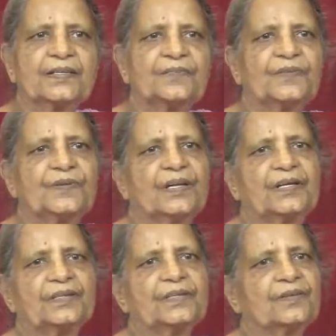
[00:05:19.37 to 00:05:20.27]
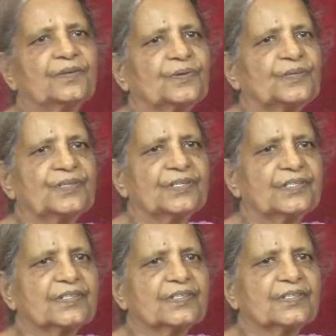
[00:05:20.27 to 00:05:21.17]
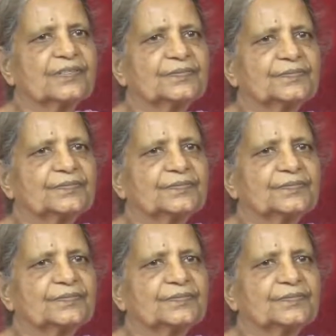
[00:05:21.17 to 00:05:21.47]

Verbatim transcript: if you are little conscious